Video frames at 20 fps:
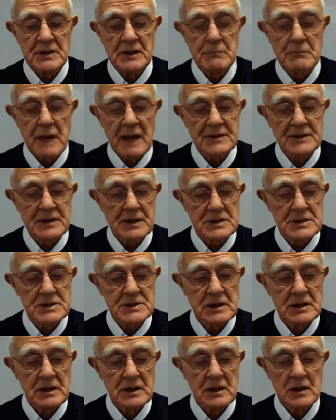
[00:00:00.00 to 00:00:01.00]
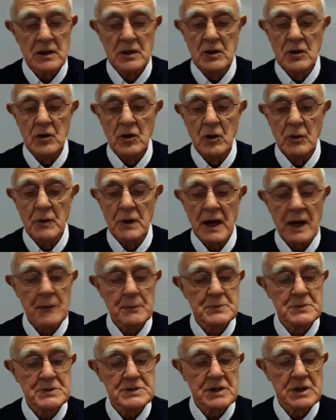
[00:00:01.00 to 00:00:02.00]
that matters, or
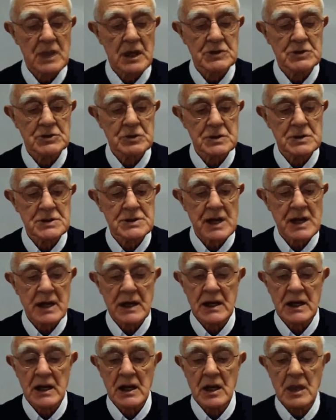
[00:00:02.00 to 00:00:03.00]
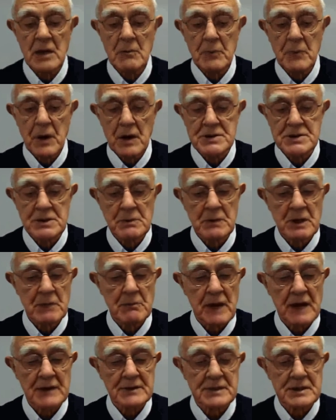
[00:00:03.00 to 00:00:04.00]
perhaps I should say possibly
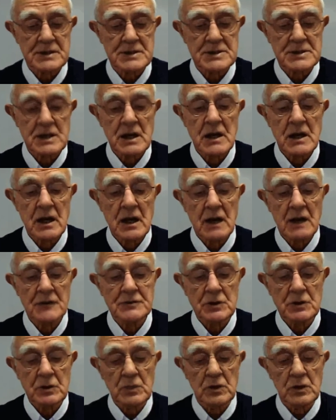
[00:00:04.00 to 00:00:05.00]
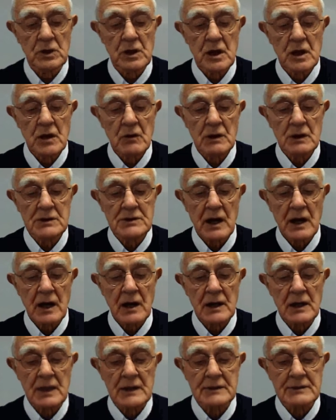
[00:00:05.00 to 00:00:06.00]
matters. After all, what
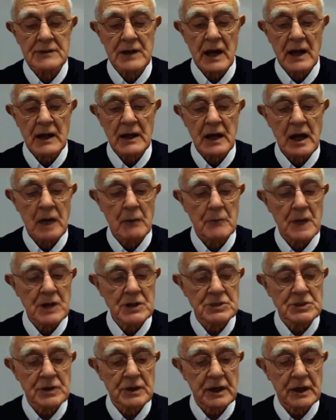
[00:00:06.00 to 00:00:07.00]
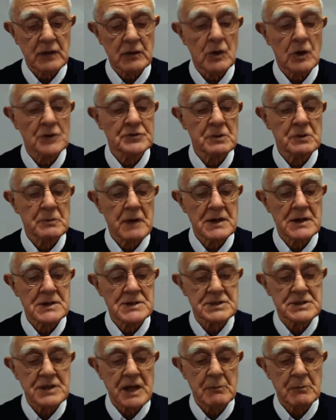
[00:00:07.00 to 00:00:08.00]
Tal and Tag are measuring, what remains
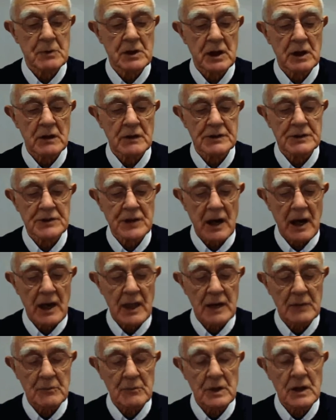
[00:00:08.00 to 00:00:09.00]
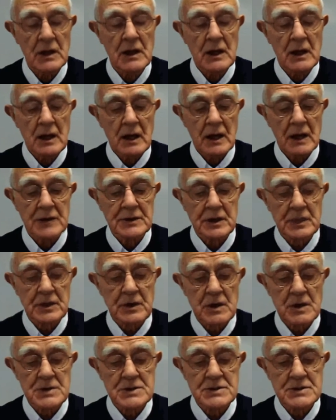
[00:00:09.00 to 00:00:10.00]
stable over time and
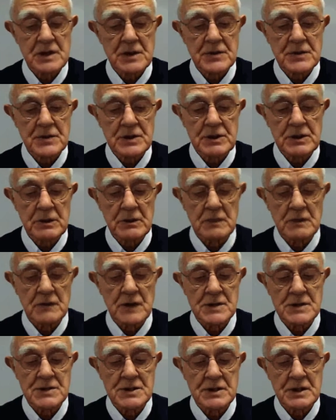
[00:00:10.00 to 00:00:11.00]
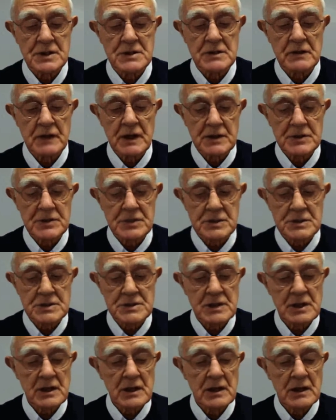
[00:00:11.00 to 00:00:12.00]
across the 3 universities of
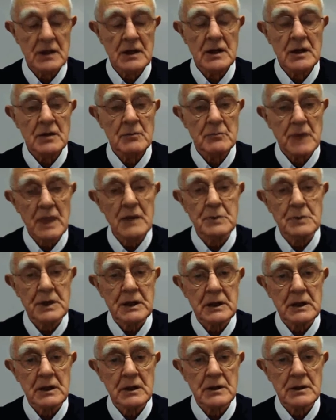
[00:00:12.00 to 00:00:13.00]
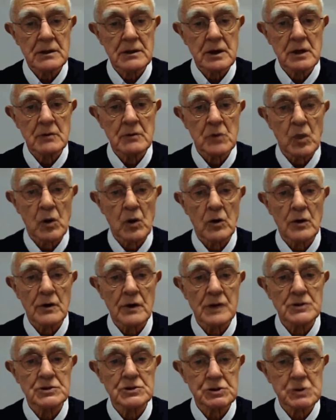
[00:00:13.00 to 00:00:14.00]
interest, may be no more
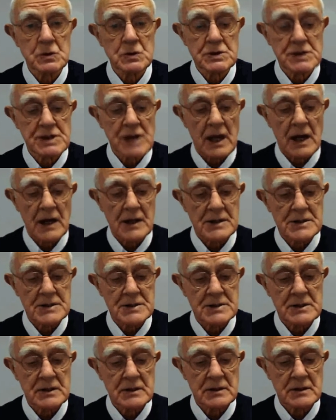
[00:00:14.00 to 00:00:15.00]
than shoe size.